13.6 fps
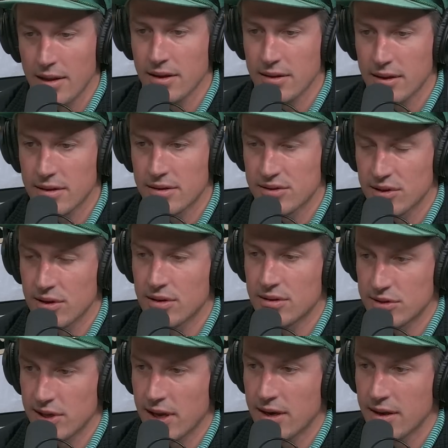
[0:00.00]
I think that there's an
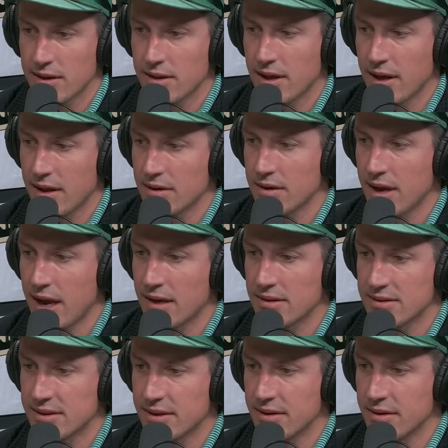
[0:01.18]
understanding that
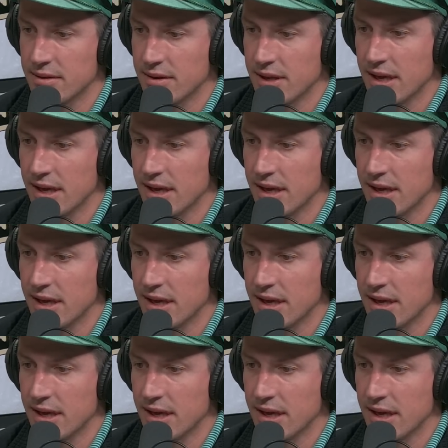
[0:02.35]
Addison